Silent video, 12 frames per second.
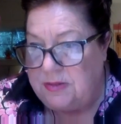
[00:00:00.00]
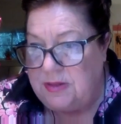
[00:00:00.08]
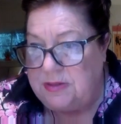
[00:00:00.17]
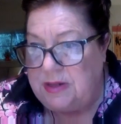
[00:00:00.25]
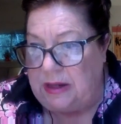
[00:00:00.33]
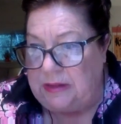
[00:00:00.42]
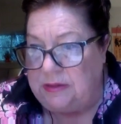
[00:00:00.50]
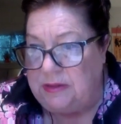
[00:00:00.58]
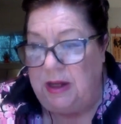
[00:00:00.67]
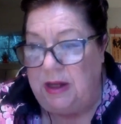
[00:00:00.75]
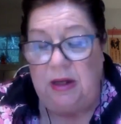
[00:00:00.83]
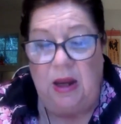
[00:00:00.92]
It's a
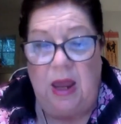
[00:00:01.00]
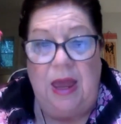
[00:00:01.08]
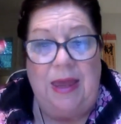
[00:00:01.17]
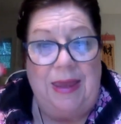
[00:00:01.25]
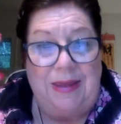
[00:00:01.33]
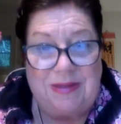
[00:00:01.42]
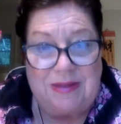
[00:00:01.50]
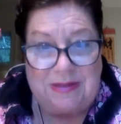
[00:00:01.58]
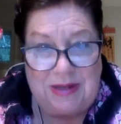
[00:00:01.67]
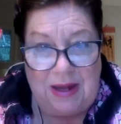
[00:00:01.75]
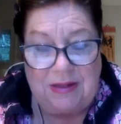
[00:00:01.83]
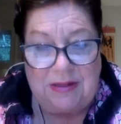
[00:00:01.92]

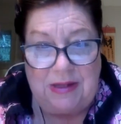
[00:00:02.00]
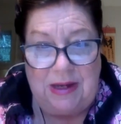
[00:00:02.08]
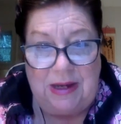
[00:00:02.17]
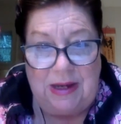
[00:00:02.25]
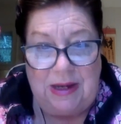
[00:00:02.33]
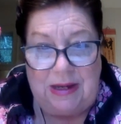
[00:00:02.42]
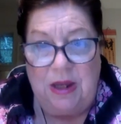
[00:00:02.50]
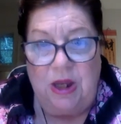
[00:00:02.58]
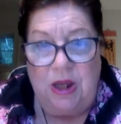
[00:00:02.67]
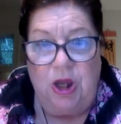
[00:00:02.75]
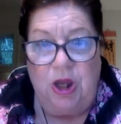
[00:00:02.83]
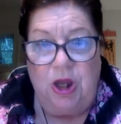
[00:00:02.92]
technique
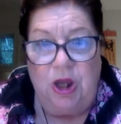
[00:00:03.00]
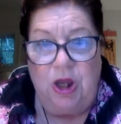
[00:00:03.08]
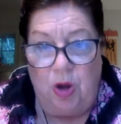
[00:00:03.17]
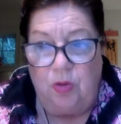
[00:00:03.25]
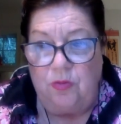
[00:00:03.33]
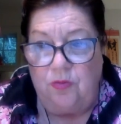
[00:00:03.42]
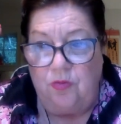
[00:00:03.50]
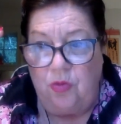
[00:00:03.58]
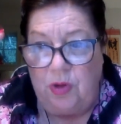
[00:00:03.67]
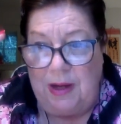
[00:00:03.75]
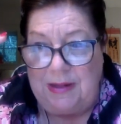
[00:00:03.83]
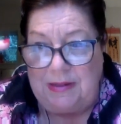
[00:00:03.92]
known
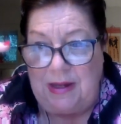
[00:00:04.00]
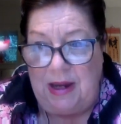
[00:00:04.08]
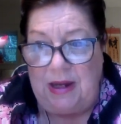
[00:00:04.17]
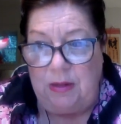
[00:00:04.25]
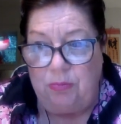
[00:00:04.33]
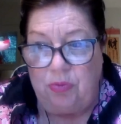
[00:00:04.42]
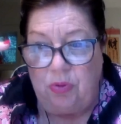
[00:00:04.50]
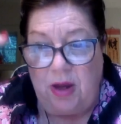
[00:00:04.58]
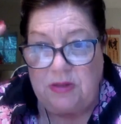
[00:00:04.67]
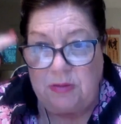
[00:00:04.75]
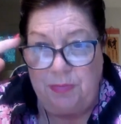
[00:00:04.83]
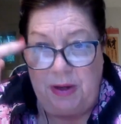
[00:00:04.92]
for igniting
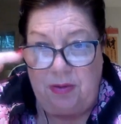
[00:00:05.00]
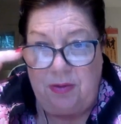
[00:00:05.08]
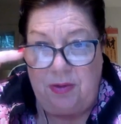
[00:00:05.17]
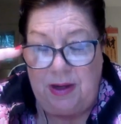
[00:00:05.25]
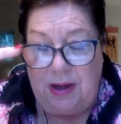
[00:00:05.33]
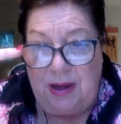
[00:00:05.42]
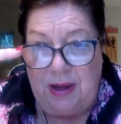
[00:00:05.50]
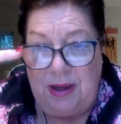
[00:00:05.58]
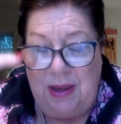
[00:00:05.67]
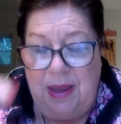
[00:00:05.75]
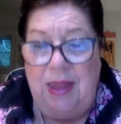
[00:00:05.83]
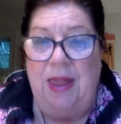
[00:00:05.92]
prosperity
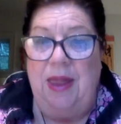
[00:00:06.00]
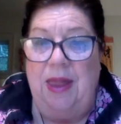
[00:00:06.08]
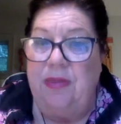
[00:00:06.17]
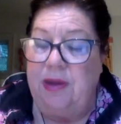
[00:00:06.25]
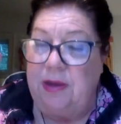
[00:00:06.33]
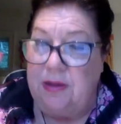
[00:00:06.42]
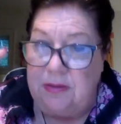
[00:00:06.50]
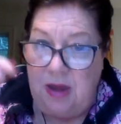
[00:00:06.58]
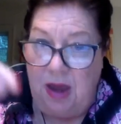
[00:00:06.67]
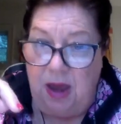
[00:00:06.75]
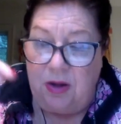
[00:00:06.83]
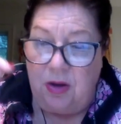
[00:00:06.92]
that can
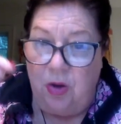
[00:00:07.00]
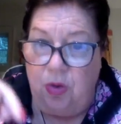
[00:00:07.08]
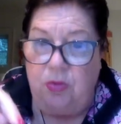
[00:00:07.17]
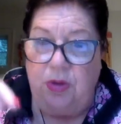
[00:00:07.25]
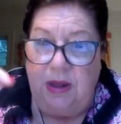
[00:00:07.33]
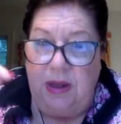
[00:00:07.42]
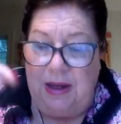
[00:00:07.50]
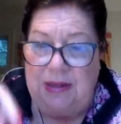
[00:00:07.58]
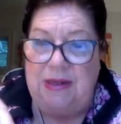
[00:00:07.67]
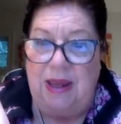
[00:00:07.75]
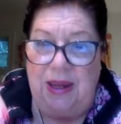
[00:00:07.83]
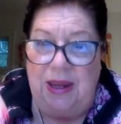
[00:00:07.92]
not only
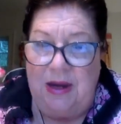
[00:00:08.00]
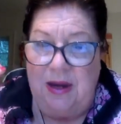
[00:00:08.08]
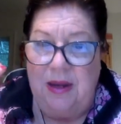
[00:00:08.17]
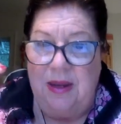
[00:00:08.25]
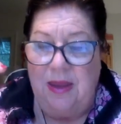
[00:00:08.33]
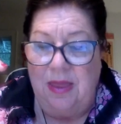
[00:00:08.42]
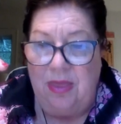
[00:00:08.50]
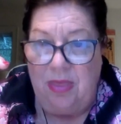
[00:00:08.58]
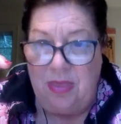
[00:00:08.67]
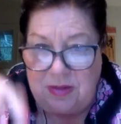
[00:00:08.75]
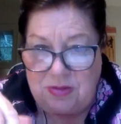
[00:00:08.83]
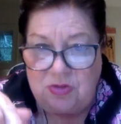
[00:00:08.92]
ignite
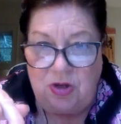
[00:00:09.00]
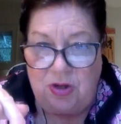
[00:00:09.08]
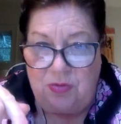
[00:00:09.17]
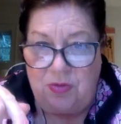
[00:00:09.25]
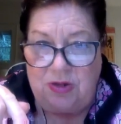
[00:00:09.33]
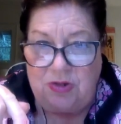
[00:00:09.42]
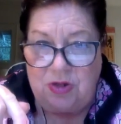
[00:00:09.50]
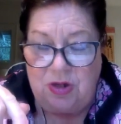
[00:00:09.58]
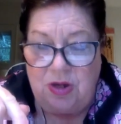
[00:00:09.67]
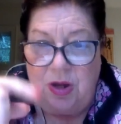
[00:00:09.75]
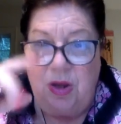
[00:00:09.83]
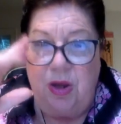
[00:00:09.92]
this generation,
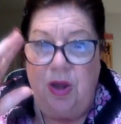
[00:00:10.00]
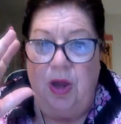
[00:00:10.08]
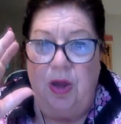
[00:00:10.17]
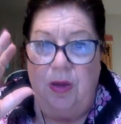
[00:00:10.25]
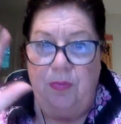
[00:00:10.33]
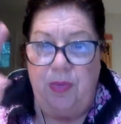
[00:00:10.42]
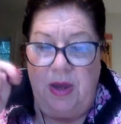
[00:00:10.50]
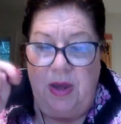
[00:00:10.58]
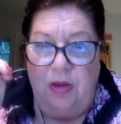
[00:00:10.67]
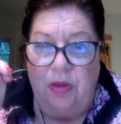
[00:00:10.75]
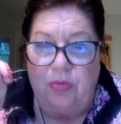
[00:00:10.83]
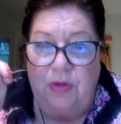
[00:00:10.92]
but
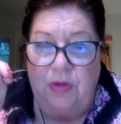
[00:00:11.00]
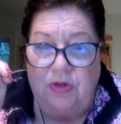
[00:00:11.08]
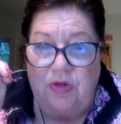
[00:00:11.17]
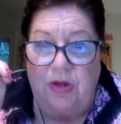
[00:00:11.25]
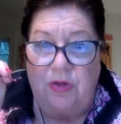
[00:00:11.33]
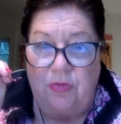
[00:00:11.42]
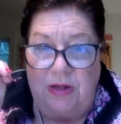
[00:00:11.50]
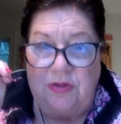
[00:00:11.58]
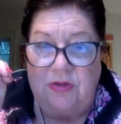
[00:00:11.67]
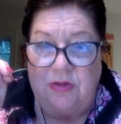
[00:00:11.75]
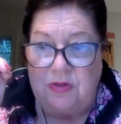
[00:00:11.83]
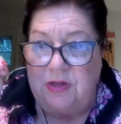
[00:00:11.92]
3
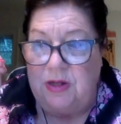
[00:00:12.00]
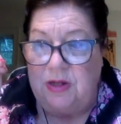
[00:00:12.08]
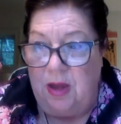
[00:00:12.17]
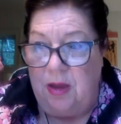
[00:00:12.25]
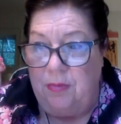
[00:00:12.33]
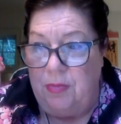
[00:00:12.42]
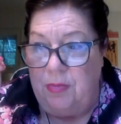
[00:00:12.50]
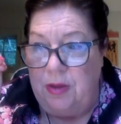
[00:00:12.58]
generations to come.